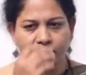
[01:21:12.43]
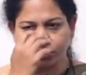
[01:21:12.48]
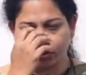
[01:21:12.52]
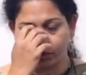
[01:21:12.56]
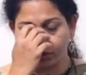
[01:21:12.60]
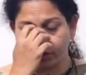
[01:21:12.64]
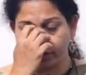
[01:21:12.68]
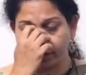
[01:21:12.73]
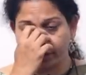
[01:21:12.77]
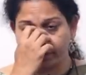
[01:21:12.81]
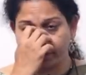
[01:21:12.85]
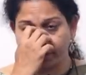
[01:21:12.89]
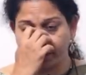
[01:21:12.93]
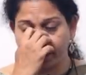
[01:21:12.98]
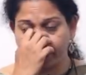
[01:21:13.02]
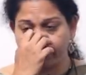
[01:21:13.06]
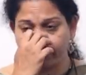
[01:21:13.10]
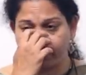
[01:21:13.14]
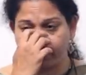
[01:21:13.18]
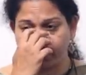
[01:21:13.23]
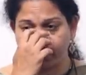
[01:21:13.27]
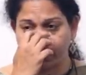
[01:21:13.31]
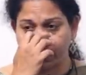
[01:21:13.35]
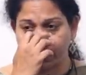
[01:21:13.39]
to be brief,
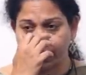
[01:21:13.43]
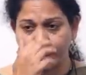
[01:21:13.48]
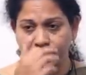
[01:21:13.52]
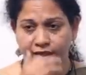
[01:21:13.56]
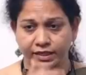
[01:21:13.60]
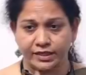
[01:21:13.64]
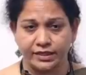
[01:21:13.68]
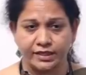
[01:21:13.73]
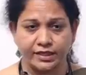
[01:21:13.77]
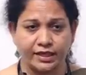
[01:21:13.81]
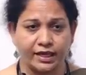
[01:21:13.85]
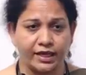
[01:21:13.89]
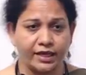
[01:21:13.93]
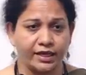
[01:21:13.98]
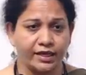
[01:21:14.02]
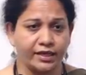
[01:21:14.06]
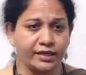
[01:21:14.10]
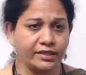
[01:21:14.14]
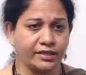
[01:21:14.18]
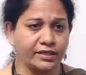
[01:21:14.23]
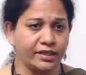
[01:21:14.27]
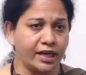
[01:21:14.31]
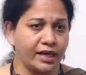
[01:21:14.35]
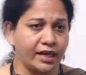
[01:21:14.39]
what I can say
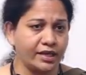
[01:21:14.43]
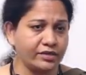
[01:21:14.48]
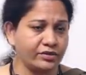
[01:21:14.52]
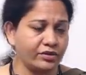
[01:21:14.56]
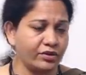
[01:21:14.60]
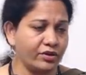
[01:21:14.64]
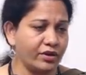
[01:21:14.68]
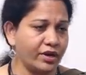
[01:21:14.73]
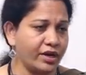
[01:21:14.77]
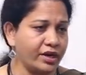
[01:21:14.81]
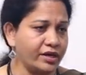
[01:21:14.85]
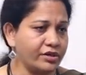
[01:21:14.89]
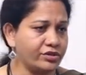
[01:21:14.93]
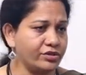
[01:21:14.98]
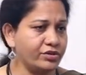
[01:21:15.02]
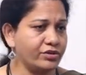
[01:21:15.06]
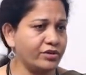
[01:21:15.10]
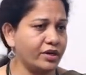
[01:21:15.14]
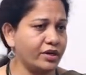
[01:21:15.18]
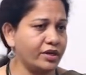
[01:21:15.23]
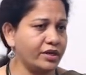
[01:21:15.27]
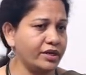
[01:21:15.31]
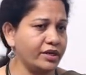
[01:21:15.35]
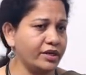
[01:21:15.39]
is, as long as you
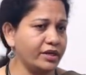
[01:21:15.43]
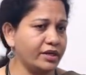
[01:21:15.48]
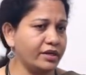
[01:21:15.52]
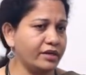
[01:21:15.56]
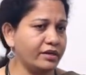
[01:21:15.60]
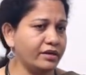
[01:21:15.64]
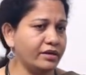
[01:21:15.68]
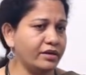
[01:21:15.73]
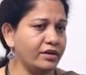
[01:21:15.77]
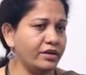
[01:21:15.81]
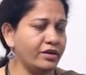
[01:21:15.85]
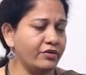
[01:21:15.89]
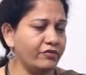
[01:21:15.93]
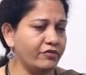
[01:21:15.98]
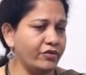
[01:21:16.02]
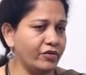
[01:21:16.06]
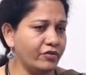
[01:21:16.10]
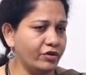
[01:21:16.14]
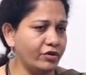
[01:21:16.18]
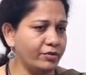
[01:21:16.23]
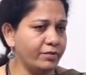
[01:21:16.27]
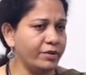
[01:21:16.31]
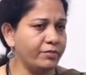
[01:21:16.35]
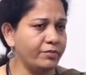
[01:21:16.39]
are here, we
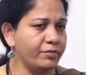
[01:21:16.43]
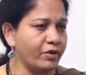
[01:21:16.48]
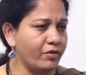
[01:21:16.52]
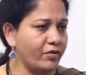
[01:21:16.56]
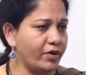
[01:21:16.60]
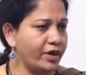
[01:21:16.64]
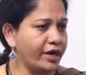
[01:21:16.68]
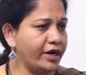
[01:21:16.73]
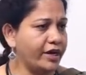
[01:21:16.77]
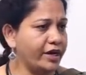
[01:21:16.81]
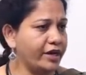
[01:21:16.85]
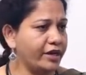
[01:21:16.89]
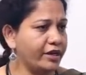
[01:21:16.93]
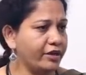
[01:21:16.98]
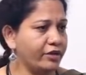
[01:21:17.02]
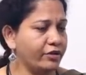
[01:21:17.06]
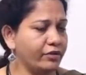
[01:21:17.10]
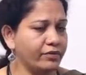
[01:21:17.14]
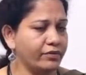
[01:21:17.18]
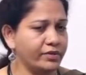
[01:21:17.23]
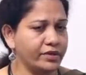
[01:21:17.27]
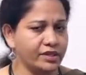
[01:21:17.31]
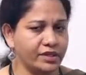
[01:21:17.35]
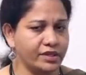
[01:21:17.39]
would be providing
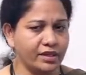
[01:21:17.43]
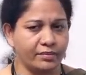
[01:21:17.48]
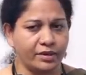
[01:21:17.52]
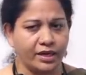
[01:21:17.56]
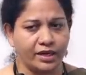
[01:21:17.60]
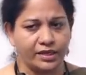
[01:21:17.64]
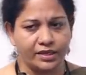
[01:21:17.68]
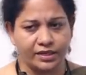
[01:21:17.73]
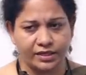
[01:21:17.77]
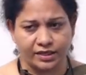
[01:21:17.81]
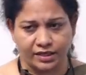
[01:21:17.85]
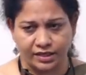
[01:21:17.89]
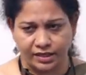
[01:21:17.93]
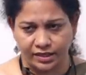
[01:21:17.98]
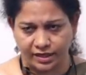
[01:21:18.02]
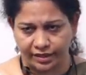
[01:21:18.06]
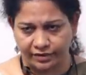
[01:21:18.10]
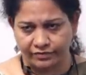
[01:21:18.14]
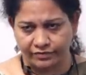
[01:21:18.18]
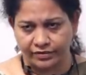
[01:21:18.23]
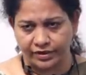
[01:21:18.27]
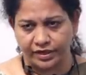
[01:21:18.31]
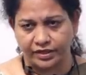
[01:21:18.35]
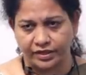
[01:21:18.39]
you with some article
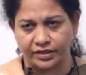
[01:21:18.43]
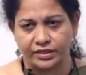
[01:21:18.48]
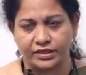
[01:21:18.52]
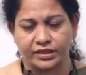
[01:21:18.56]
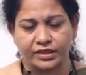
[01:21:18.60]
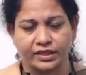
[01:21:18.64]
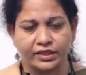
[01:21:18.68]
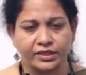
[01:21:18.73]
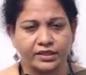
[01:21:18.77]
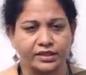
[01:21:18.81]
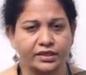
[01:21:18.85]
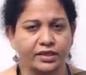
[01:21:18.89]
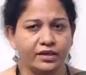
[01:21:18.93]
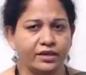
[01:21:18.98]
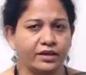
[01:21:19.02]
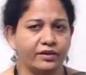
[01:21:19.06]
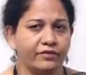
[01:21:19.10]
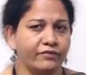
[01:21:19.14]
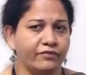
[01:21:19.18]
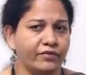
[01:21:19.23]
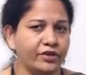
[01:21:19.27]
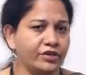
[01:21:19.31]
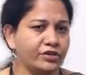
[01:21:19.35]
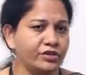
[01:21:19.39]
references,
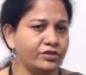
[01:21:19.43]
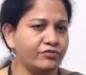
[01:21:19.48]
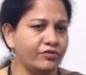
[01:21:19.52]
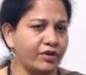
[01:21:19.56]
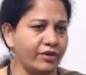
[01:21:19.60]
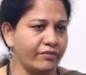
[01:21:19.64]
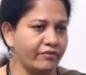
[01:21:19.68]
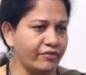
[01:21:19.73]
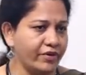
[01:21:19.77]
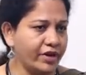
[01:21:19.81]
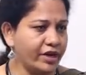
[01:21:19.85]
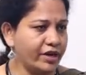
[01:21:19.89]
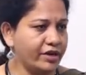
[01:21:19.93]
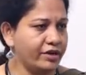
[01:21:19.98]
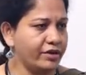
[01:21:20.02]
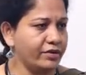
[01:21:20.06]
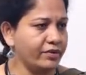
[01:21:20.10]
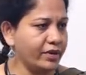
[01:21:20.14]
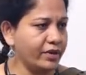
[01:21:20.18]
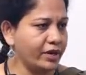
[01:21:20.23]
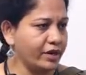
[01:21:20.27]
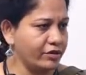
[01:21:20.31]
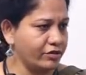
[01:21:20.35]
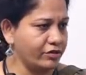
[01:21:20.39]
which from where
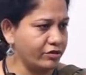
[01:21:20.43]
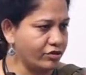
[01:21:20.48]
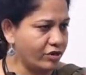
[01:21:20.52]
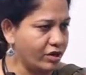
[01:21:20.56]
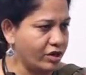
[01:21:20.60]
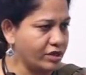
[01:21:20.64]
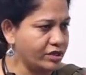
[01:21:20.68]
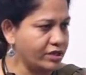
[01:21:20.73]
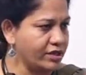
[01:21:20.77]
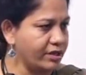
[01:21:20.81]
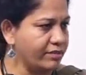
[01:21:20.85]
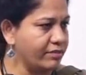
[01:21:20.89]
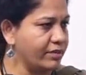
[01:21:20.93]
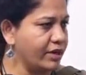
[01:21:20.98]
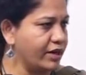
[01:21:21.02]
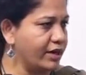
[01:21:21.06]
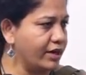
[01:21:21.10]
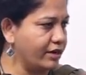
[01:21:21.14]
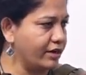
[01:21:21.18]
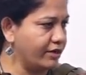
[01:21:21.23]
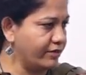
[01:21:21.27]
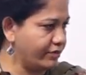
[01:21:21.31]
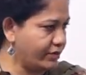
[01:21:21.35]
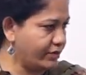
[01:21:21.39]
you can draw some
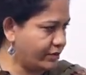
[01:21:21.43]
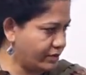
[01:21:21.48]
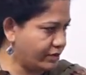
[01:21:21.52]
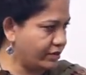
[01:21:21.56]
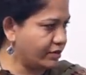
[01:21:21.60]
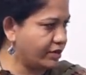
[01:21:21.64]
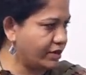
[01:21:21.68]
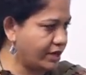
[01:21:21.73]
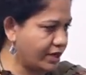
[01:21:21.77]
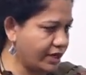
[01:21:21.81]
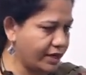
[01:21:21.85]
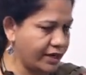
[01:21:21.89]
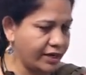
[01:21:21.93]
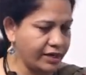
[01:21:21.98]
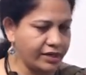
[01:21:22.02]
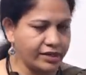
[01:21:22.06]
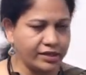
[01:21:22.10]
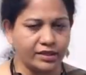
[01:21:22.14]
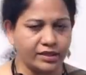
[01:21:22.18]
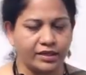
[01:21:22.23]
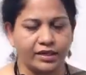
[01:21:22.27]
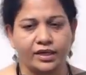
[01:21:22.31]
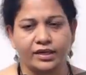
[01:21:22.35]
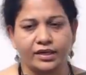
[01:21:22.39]
kind of, you know,
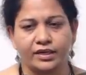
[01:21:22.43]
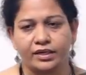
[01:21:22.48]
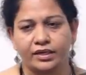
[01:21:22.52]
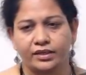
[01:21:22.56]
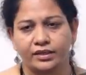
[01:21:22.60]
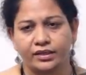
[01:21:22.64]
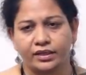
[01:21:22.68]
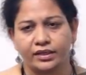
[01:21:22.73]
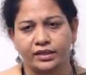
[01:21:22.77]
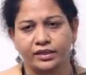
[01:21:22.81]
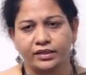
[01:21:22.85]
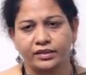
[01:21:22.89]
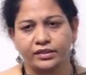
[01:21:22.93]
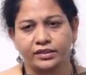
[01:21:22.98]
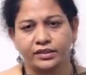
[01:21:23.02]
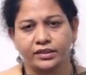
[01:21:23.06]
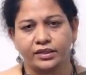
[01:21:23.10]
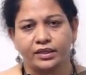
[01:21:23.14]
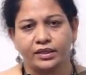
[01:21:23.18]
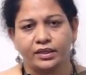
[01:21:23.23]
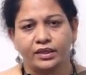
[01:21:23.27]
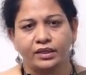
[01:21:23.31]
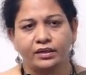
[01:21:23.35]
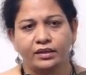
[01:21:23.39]
current related things.
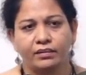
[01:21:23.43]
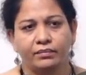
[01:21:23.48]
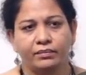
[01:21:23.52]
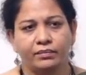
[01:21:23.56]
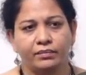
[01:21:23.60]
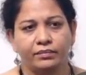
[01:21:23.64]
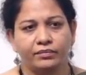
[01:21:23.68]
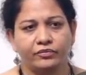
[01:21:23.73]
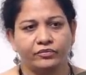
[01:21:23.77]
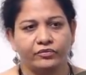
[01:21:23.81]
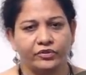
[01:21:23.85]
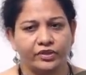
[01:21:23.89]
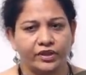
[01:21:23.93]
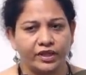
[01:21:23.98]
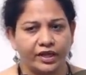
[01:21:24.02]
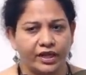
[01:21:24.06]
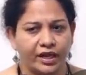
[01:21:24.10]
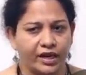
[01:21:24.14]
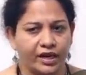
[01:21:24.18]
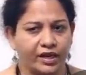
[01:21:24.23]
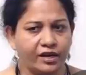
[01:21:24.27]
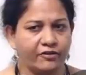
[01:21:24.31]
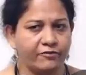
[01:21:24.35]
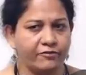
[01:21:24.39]
Um, with the
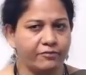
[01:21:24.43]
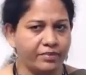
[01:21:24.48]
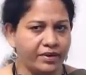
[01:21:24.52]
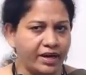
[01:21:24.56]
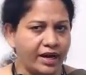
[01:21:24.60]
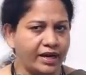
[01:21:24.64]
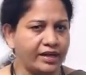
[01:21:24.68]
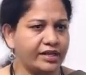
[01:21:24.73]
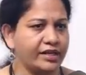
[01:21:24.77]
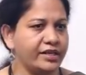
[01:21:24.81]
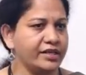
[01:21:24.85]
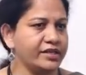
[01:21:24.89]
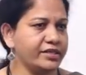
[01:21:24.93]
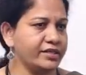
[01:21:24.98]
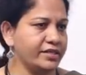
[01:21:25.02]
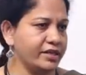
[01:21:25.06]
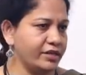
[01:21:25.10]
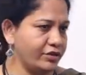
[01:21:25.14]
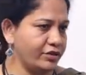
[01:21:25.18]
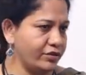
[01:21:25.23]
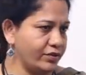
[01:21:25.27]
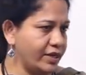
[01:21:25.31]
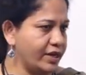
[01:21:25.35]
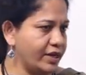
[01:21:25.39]
kind of practice
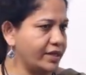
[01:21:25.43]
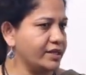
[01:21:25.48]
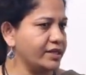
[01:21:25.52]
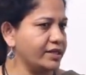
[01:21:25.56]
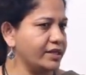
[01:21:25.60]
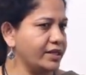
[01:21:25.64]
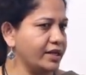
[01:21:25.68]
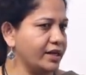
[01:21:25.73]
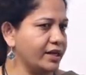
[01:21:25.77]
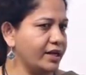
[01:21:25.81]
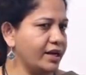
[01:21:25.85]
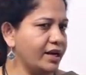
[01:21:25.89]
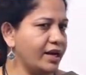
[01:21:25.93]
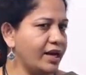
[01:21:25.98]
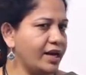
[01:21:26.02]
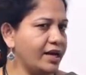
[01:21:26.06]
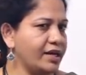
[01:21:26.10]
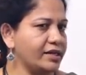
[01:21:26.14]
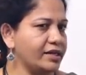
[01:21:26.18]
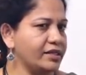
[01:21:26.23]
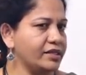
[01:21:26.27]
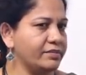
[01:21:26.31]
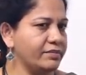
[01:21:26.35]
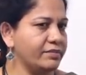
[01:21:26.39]
that you get in the
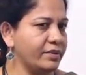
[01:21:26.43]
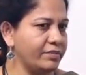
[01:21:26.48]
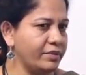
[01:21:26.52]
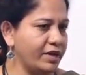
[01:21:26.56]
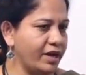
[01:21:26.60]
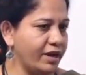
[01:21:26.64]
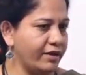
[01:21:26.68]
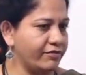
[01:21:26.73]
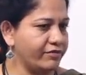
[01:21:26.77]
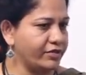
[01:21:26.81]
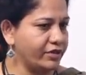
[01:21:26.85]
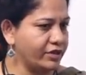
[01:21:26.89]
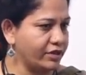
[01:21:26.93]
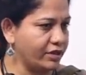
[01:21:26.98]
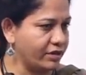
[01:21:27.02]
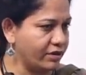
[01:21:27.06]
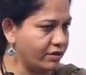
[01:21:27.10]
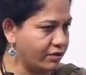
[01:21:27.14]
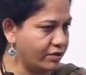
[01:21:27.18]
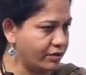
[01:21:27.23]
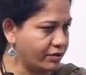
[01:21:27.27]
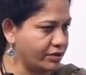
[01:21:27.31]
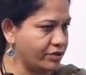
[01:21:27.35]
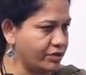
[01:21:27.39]
class, maybe after the
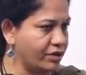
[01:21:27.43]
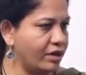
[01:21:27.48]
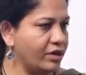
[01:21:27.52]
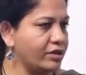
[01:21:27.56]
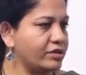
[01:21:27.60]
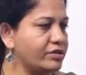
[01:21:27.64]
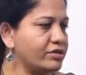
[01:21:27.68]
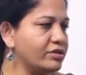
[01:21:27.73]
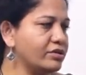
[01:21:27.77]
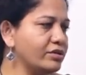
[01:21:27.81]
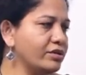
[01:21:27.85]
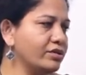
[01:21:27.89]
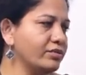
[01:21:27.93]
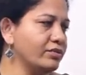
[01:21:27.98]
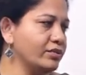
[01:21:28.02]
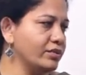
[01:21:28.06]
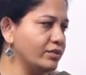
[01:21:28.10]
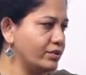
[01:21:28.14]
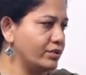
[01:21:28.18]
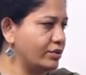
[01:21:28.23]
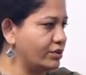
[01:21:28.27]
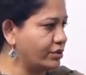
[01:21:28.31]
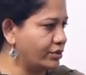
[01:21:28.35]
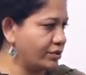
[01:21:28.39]
course also, you would
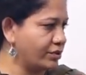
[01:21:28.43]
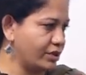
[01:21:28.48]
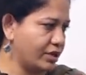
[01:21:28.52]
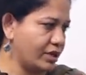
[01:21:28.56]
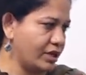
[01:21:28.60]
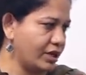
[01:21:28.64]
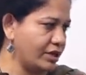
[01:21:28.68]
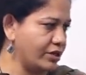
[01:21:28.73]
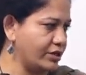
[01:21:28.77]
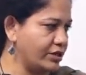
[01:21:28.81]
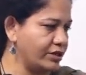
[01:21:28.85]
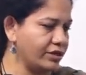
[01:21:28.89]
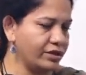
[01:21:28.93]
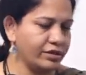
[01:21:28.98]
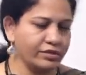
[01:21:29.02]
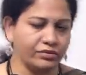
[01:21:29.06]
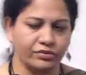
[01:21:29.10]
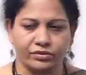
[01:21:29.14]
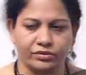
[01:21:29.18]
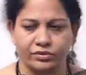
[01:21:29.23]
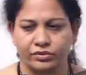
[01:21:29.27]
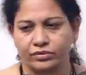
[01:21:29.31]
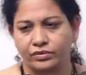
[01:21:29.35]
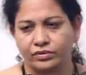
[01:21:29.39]
continue
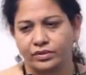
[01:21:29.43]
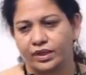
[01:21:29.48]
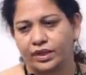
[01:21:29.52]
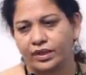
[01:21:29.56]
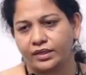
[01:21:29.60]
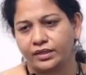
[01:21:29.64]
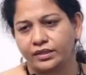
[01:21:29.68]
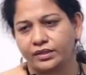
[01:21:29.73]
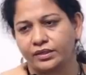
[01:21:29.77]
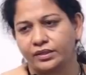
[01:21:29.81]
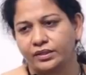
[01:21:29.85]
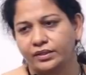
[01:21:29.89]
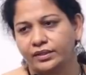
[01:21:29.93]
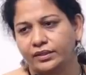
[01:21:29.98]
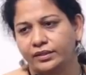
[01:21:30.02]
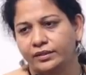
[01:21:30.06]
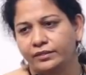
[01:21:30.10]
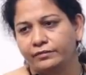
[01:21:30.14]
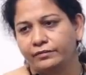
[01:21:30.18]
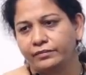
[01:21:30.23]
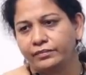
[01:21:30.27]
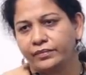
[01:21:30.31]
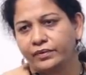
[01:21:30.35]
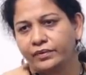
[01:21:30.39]
to do that.
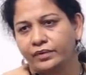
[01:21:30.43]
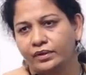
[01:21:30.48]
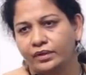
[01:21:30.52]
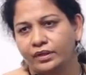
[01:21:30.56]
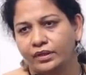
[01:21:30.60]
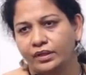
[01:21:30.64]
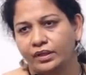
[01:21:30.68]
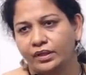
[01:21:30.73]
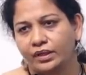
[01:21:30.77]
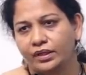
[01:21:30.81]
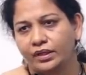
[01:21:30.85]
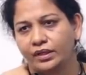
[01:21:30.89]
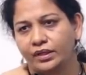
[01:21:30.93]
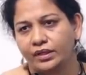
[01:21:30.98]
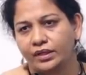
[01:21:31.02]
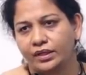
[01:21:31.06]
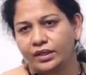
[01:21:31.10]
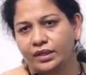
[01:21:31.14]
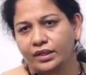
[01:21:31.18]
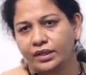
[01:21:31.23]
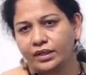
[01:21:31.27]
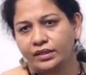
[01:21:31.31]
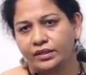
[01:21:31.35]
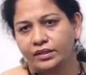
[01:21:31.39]

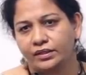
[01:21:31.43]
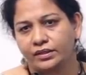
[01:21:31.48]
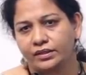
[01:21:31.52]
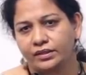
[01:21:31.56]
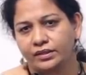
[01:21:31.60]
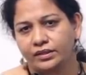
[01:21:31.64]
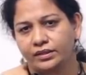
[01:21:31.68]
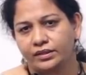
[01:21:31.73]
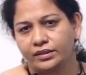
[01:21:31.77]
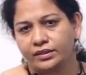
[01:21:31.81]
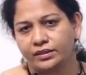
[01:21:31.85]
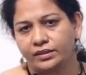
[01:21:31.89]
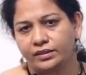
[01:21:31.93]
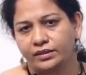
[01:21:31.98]
Anything else?